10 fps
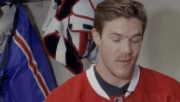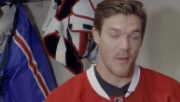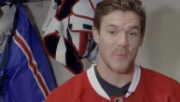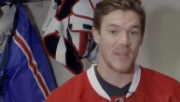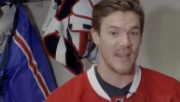
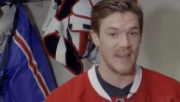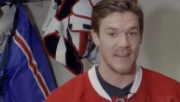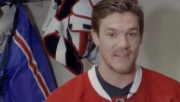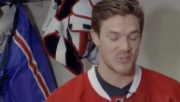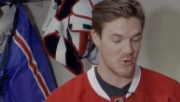I'm
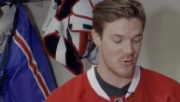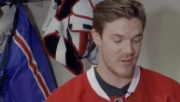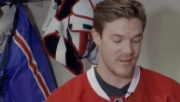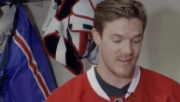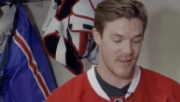Canadian, so
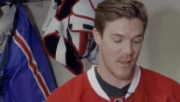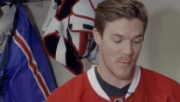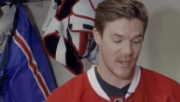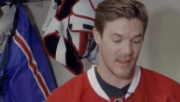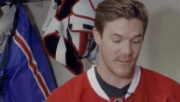I'm
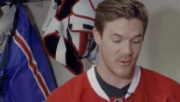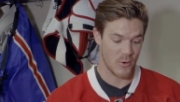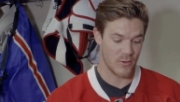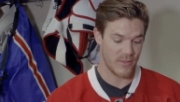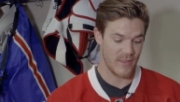gonna have to
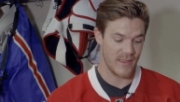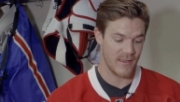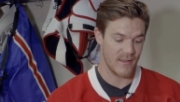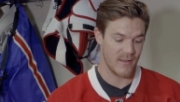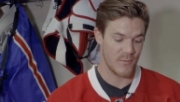go with
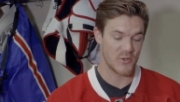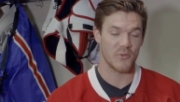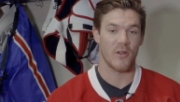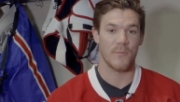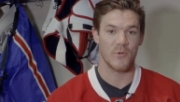the
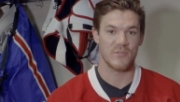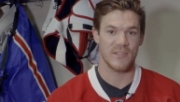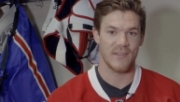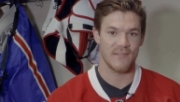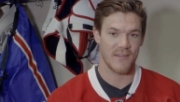Montreal
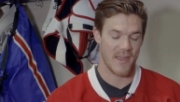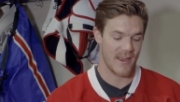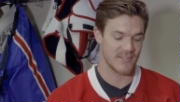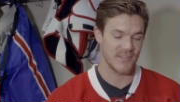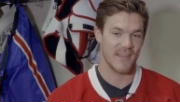poutine. I
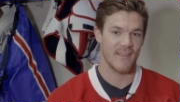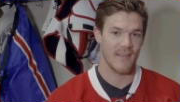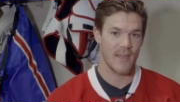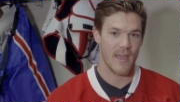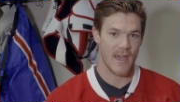actually
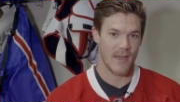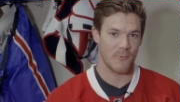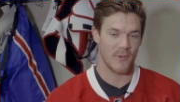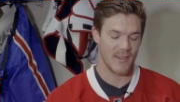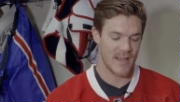had
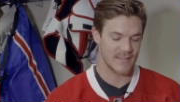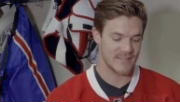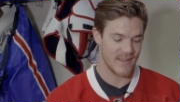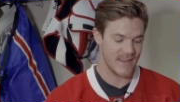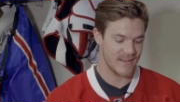one last
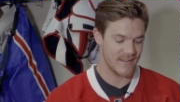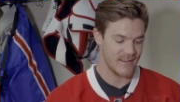night.